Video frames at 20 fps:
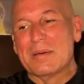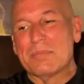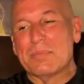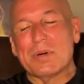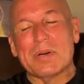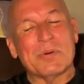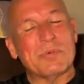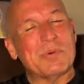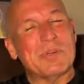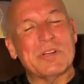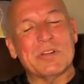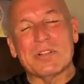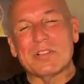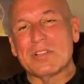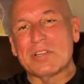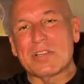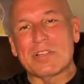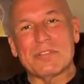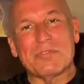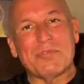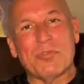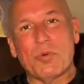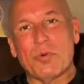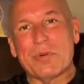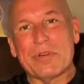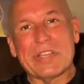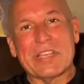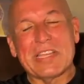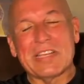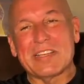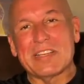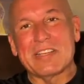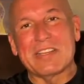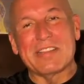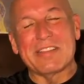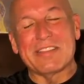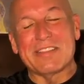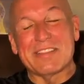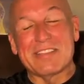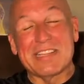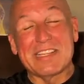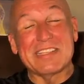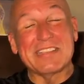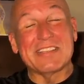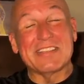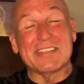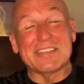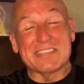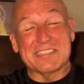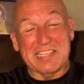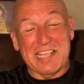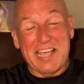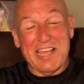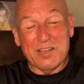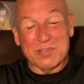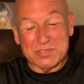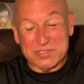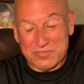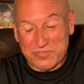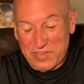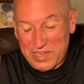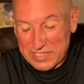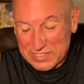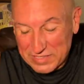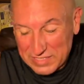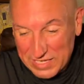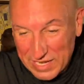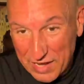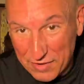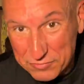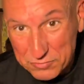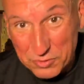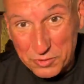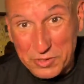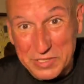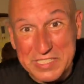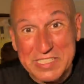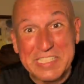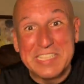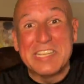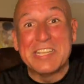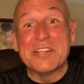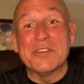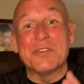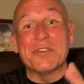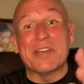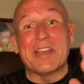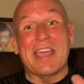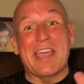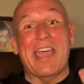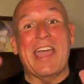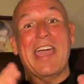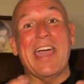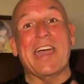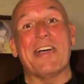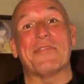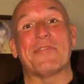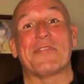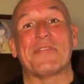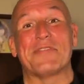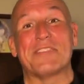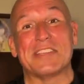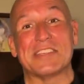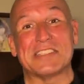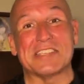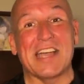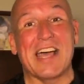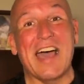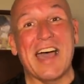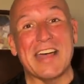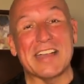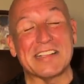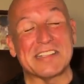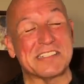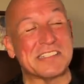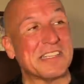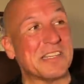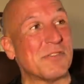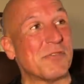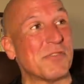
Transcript: But we are looking forward to getting into, into this house finally after a year and a half of this odyssey.